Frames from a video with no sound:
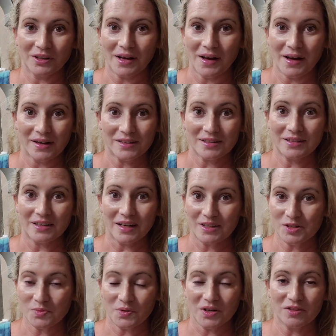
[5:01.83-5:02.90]
A
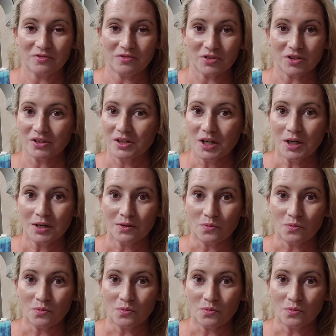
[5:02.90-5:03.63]
nice one for